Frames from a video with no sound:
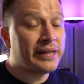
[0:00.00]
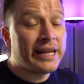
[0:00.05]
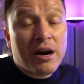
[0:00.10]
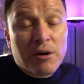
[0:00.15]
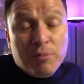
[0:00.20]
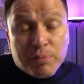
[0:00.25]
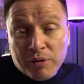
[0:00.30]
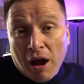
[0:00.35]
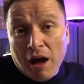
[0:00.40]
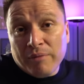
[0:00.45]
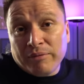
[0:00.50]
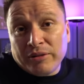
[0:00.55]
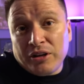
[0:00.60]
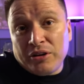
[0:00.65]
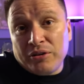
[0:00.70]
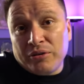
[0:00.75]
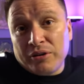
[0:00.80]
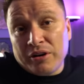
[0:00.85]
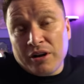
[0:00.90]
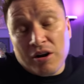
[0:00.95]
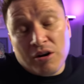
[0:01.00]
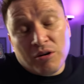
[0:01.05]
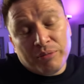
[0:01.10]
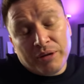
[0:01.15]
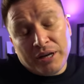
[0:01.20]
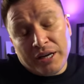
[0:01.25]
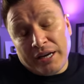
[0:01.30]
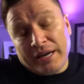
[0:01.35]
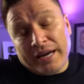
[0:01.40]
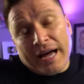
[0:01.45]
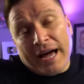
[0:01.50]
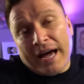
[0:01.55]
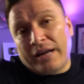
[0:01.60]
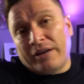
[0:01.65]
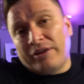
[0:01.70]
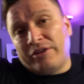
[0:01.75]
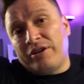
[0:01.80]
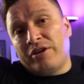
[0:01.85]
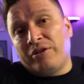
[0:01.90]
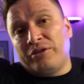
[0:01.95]
Now, probably you don't know me,
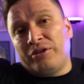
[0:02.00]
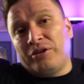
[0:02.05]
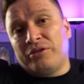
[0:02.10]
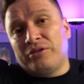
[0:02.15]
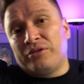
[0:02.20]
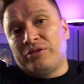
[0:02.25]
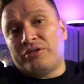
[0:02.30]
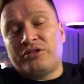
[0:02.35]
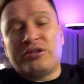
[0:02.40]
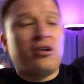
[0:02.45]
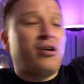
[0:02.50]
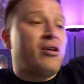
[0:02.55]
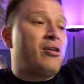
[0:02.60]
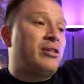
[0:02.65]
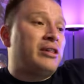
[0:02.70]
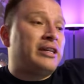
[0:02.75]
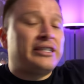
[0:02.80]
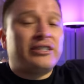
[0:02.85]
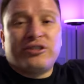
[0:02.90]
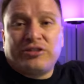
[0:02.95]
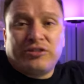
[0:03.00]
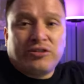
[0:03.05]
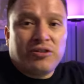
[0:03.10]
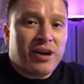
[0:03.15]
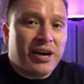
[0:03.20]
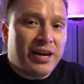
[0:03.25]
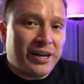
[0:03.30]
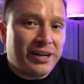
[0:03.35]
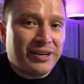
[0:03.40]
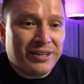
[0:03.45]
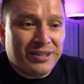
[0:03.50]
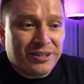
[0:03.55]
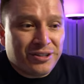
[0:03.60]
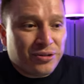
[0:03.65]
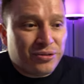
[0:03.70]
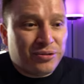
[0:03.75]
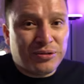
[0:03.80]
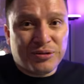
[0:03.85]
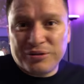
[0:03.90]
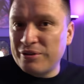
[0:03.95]
I don't know you, so let's just go ahead and
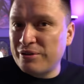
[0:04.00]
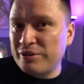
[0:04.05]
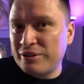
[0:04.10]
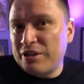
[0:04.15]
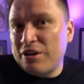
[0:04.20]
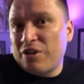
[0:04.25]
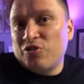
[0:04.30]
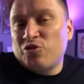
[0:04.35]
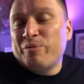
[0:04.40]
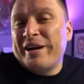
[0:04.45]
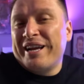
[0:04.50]
introduce ourselves.